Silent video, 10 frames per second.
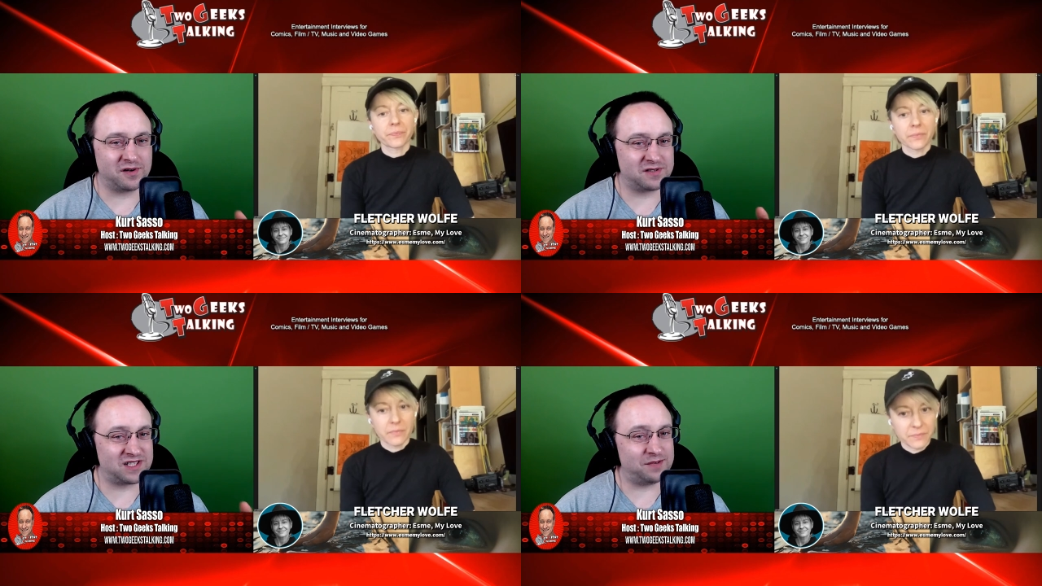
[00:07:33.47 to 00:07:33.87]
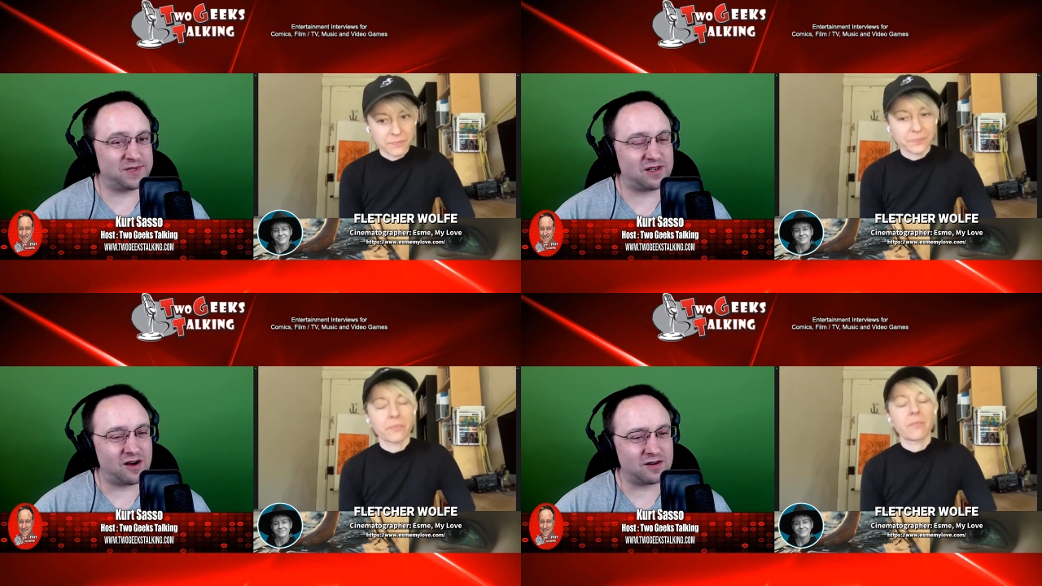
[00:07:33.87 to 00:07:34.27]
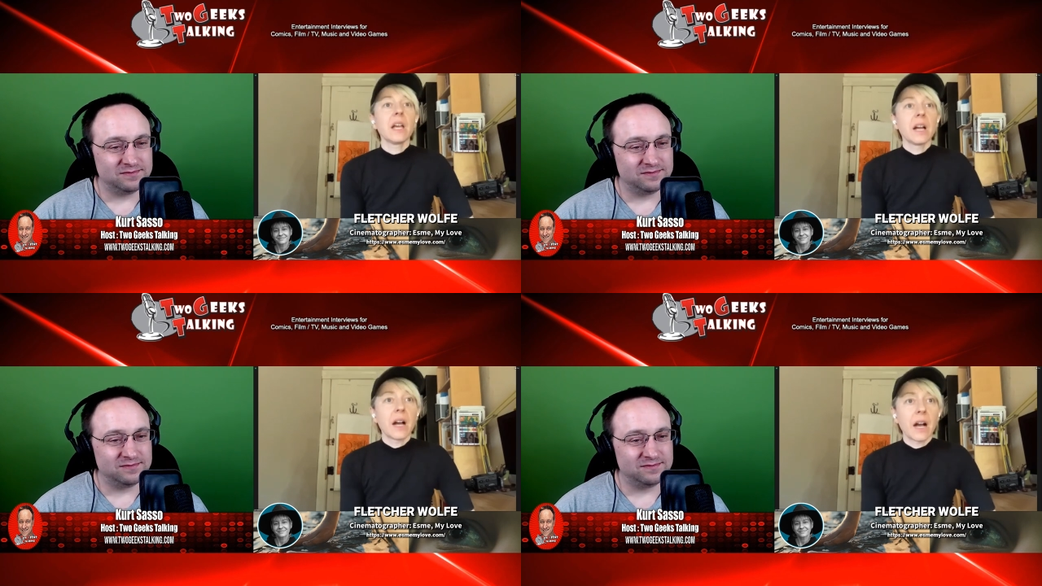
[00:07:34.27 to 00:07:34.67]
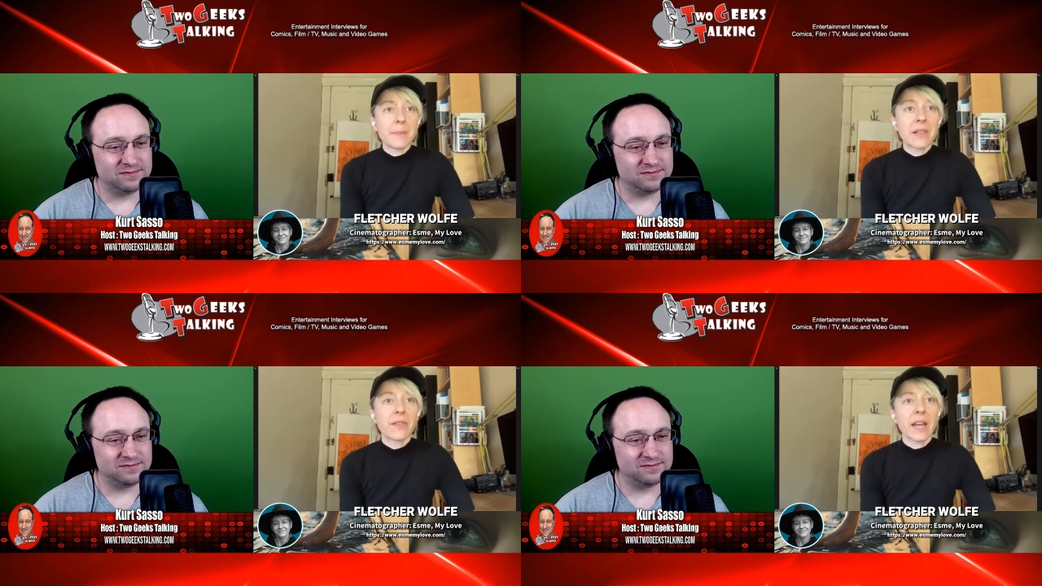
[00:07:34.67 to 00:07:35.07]
Speaker 1: cinematography?
Speaker 2: I
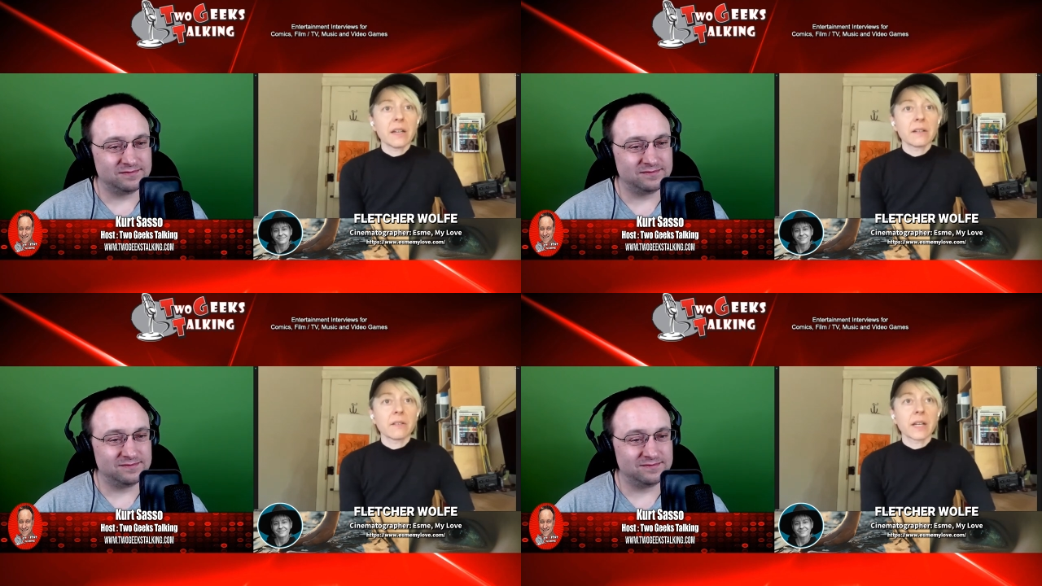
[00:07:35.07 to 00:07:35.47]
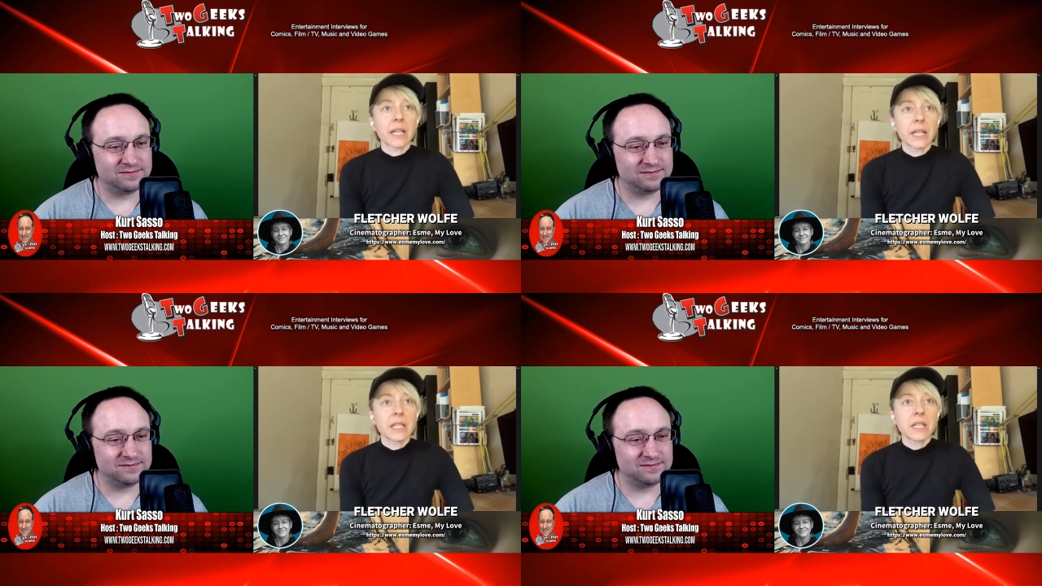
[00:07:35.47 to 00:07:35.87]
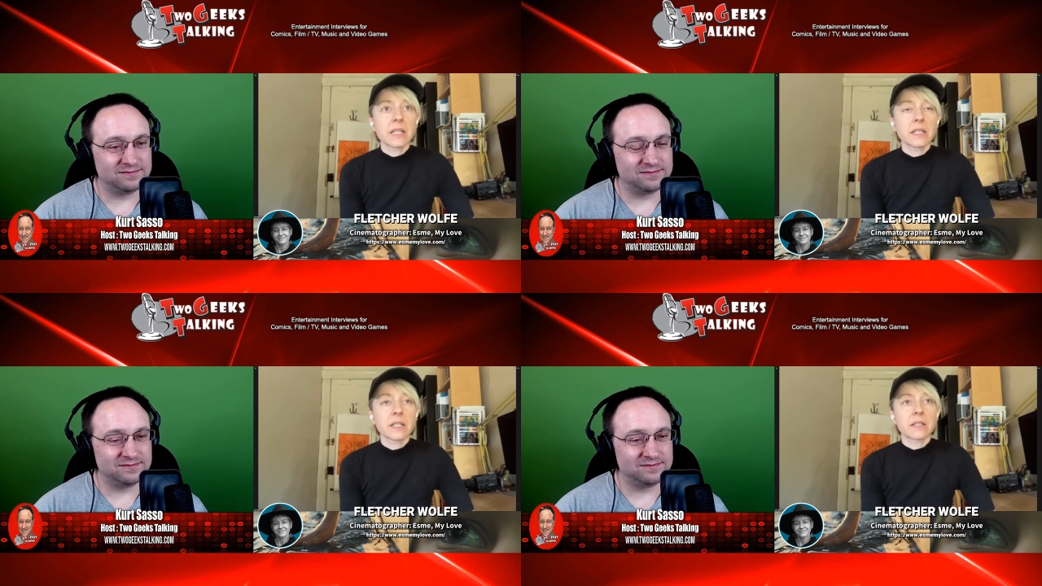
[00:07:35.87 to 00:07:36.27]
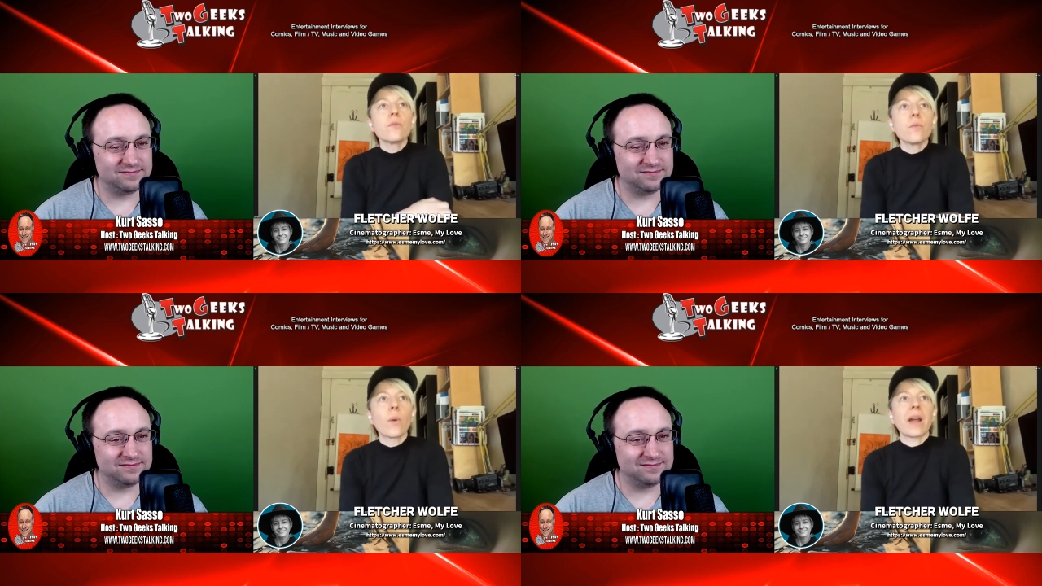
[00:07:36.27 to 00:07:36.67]
mean, that is
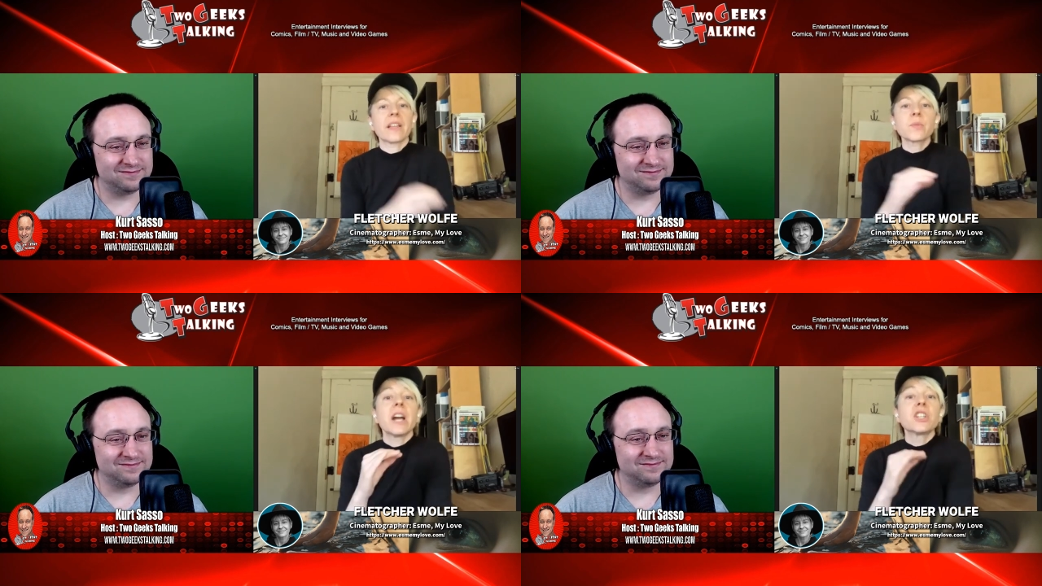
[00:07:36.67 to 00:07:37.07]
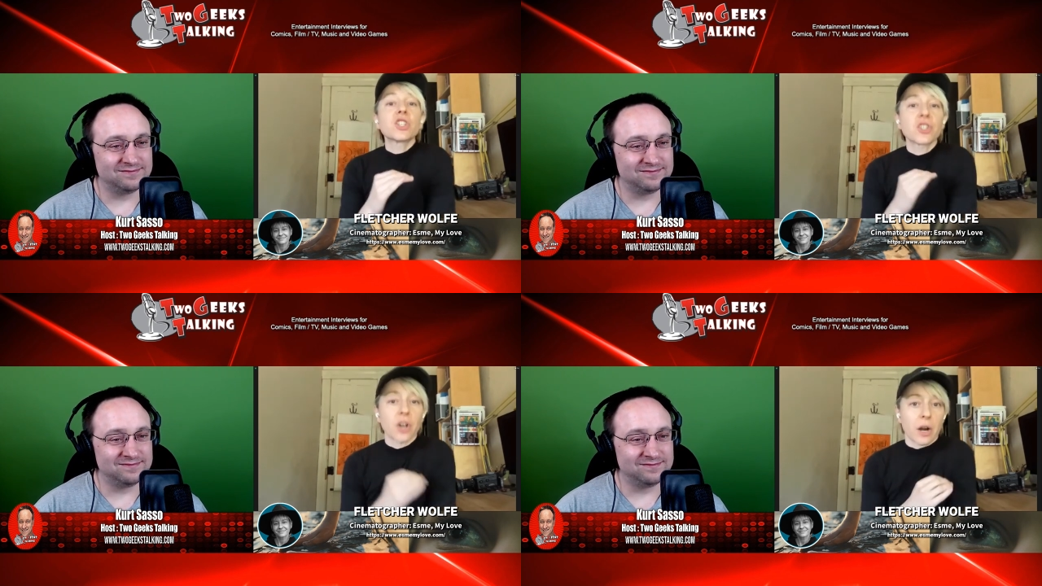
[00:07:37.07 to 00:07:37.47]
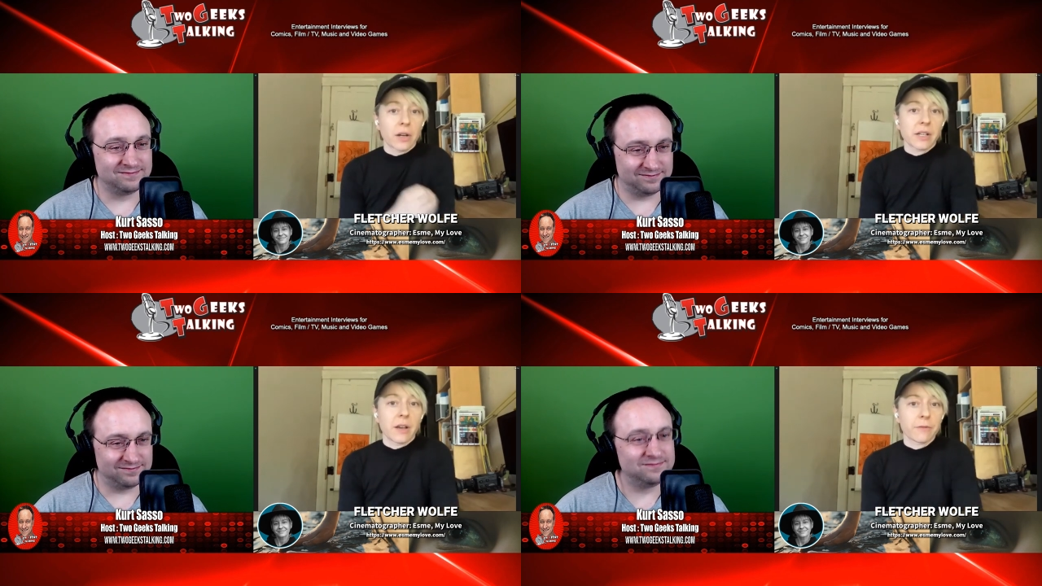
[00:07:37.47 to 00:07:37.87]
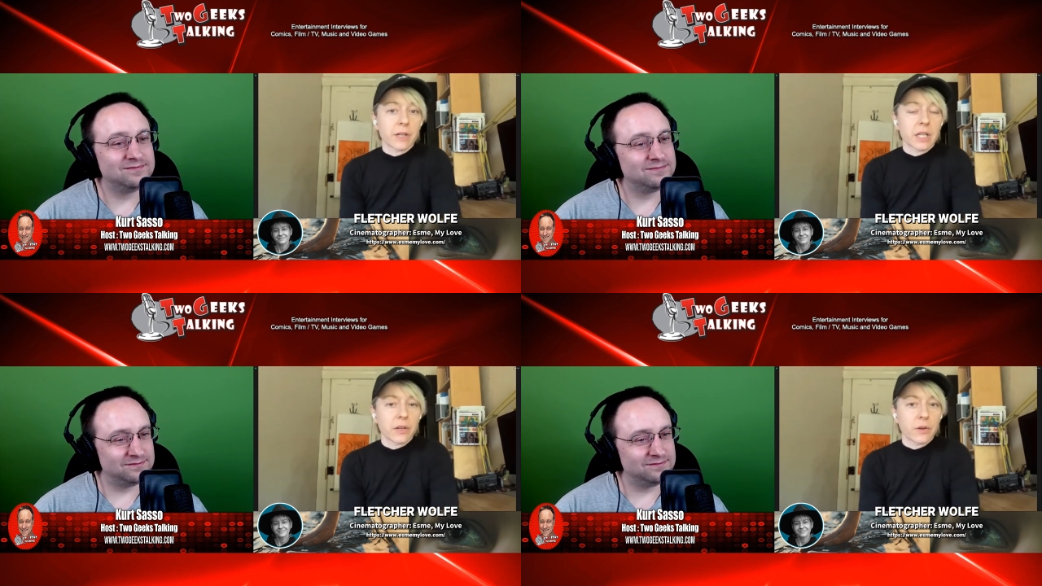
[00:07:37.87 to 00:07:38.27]
where that's where I start every
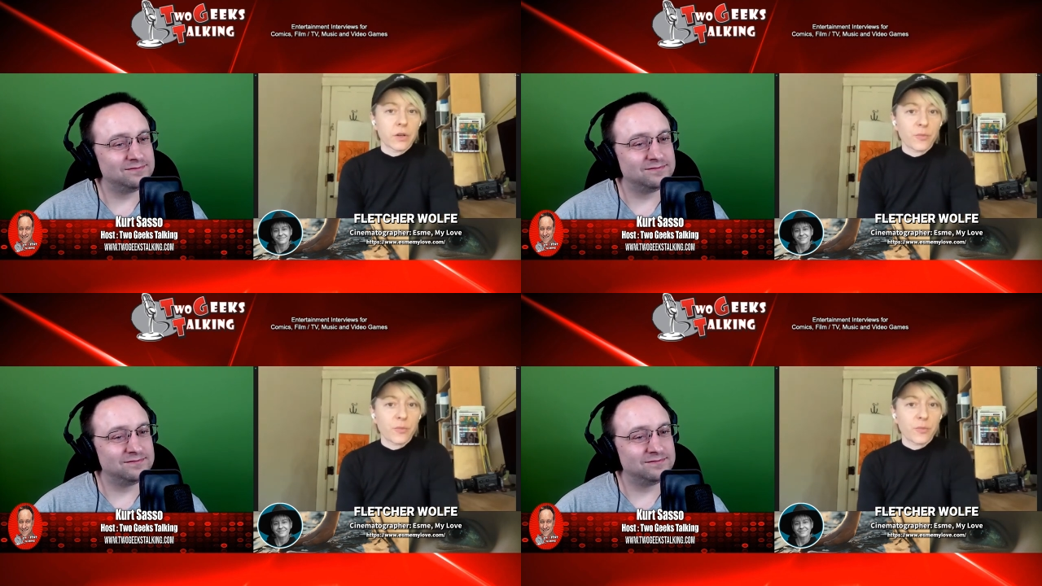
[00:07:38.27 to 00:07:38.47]
narrative